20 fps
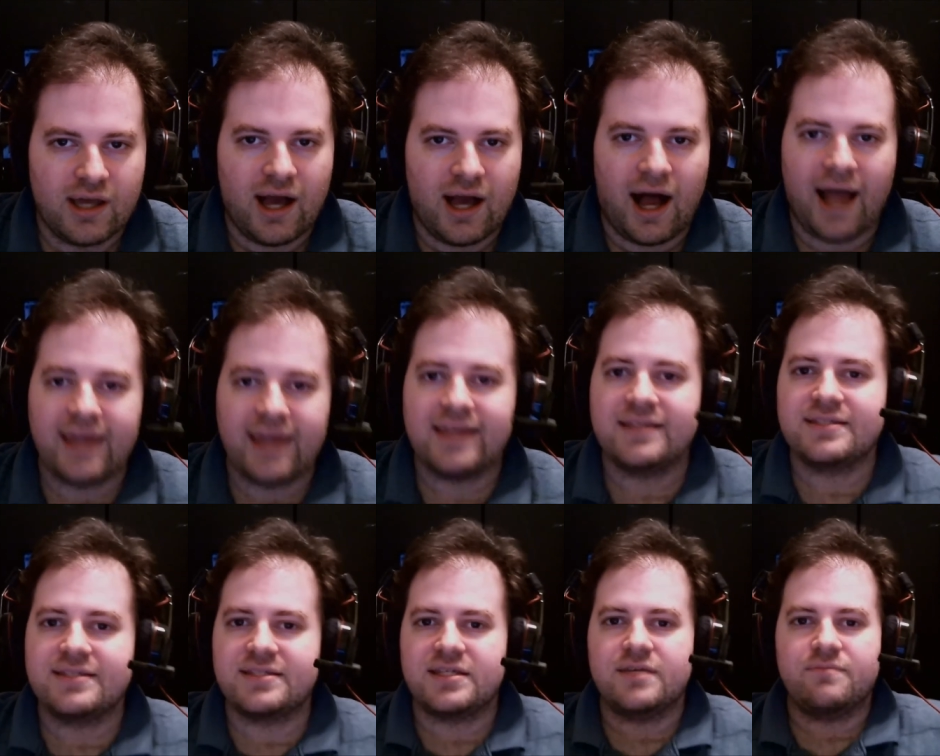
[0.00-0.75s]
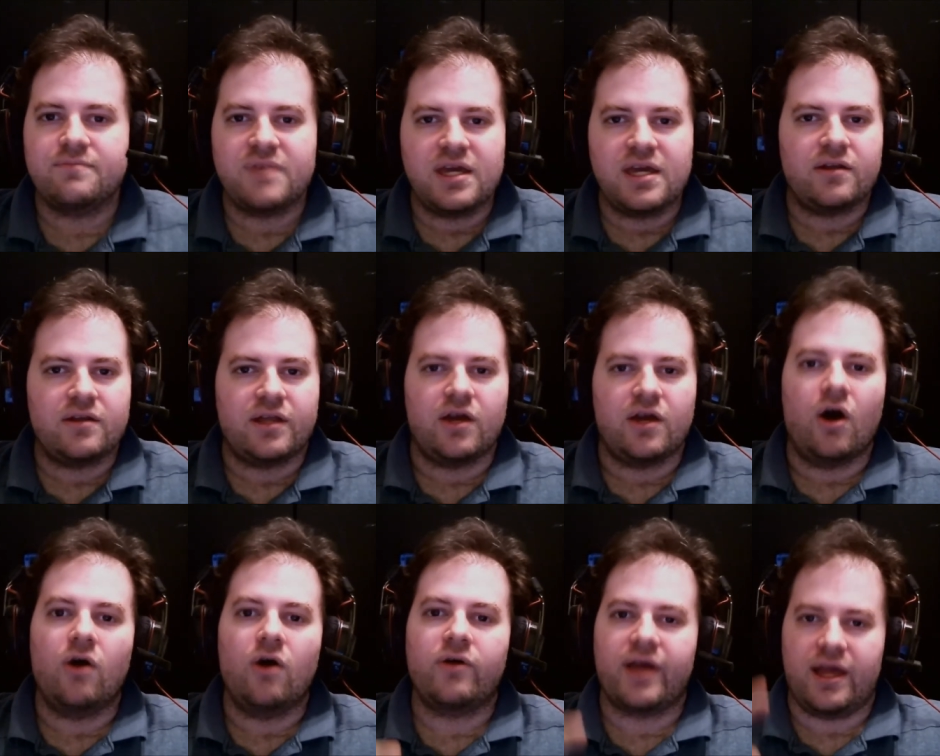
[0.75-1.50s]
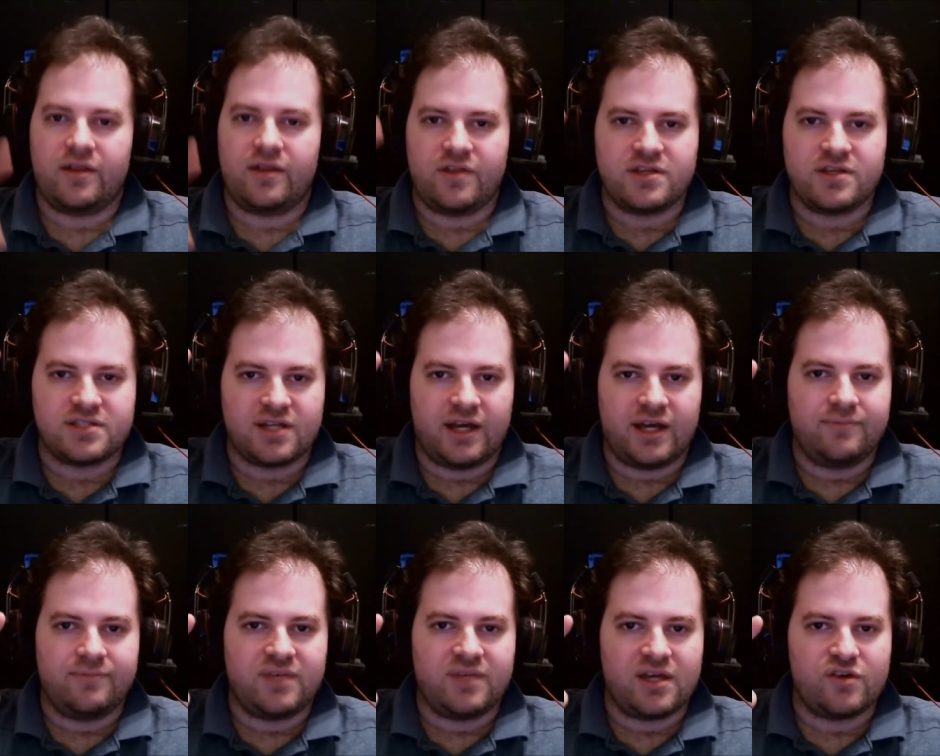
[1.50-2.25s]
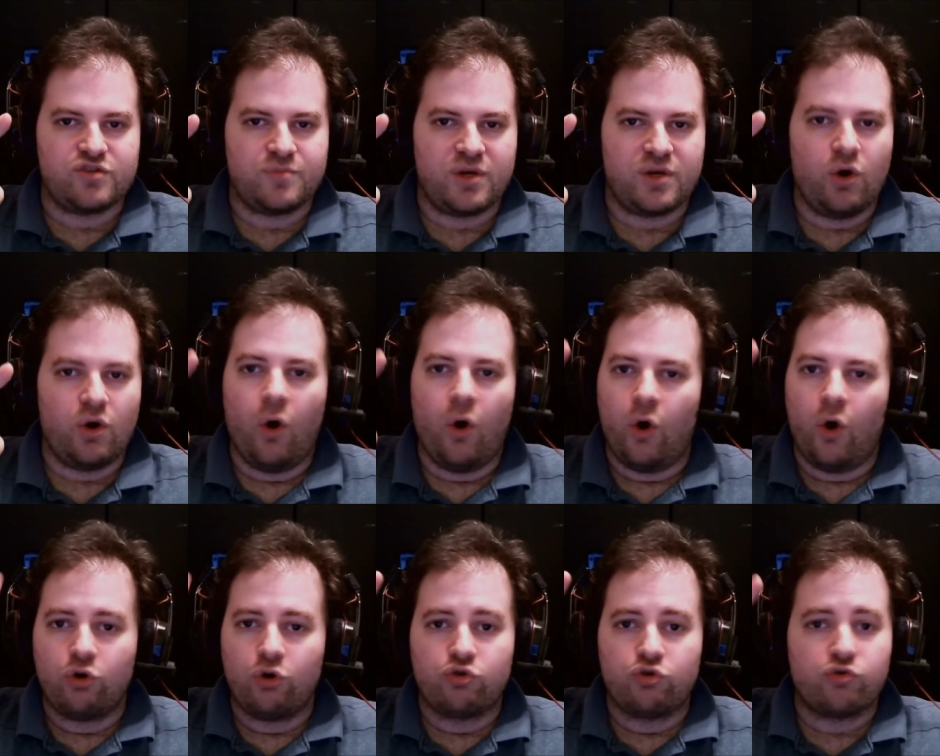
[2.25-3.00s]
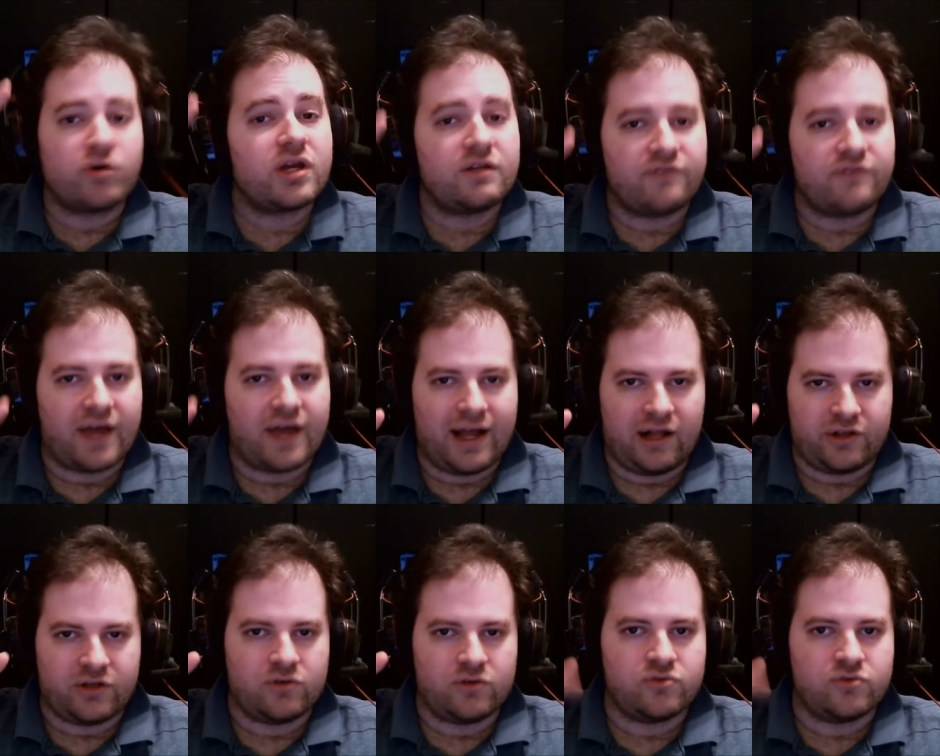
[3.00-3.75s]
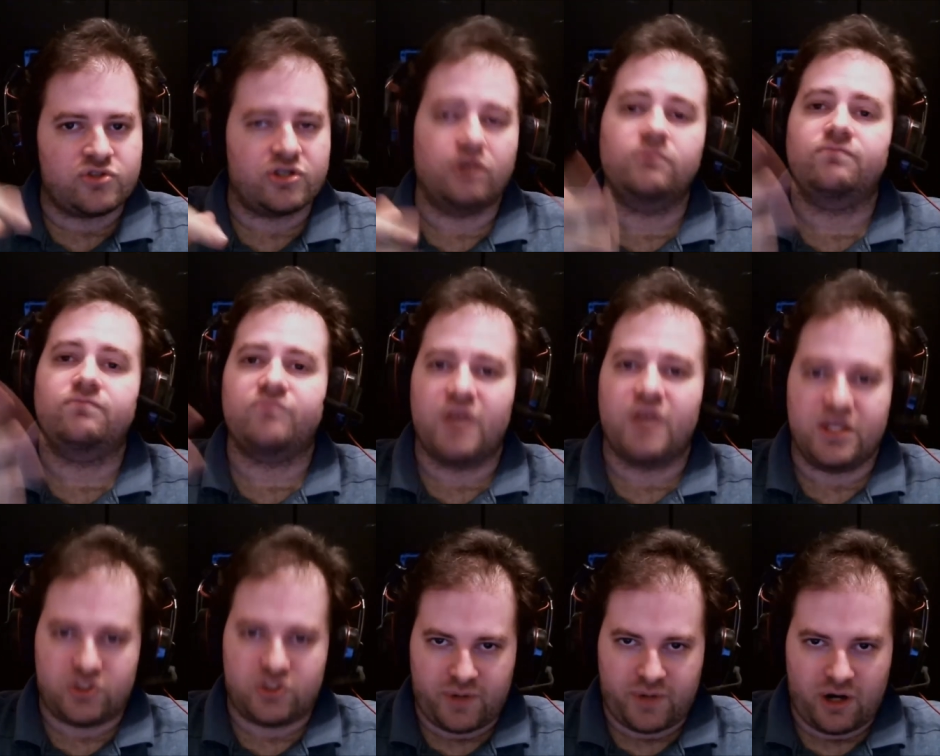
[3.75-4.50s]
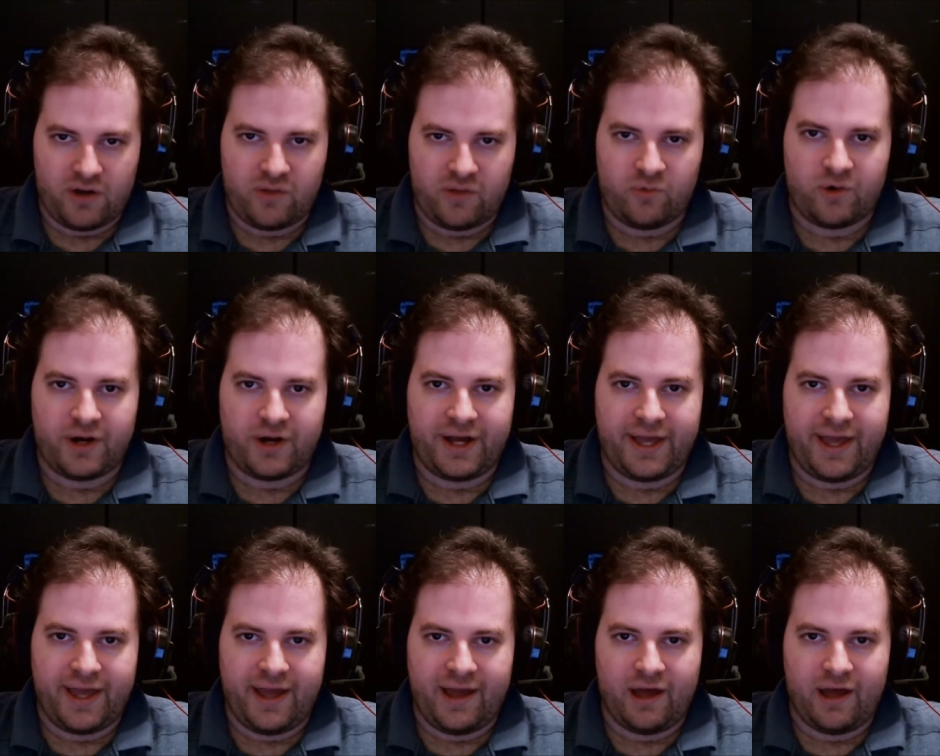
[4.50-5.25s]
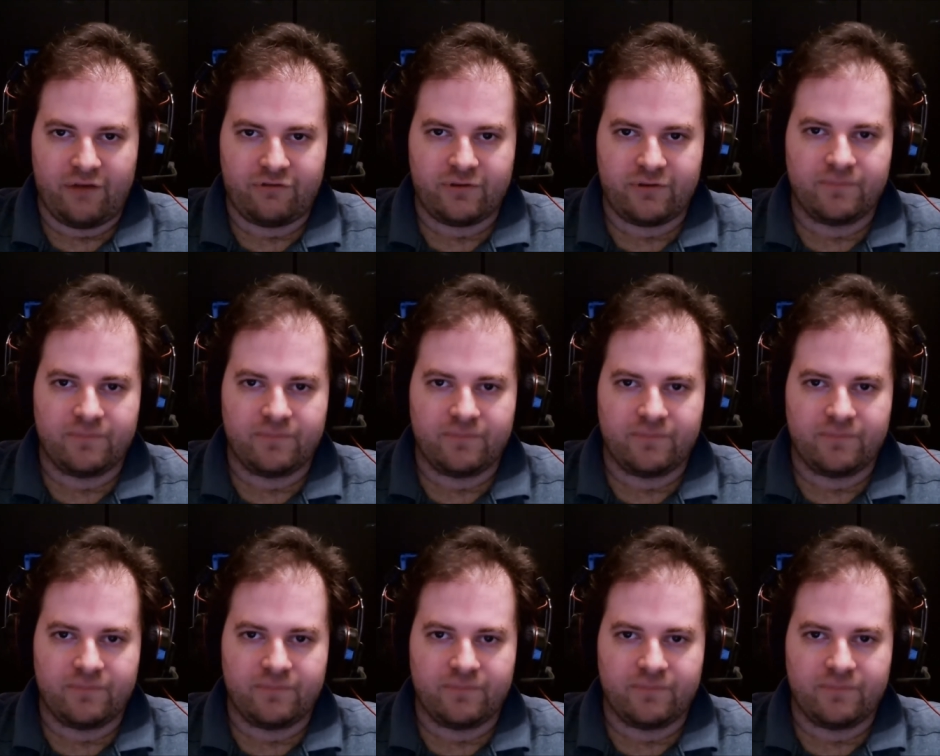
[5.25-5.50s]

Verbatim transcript: I can see immediately, okay, this item gives me all green value, so it's better than what I have.